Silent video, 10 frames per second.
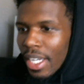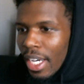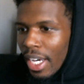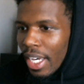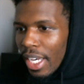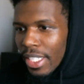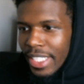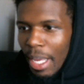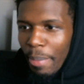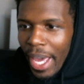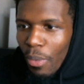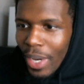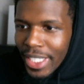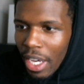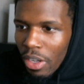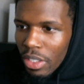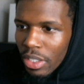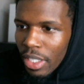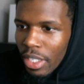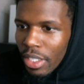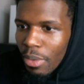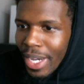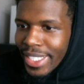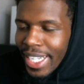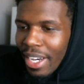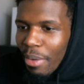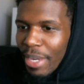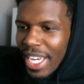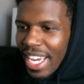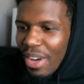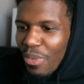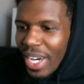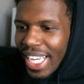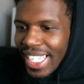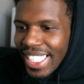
Ugh, step back. Watch out. Watch out, man. What?